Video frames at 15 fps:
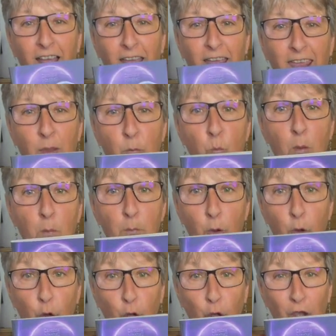in one
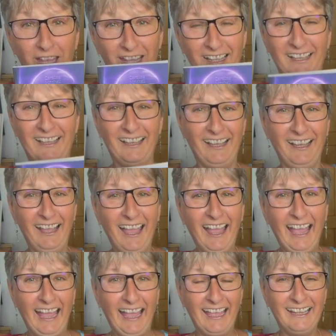book.
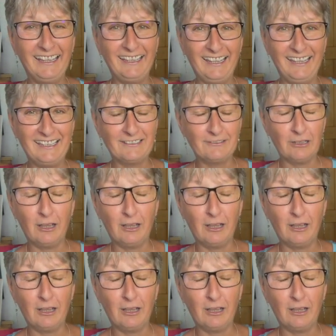And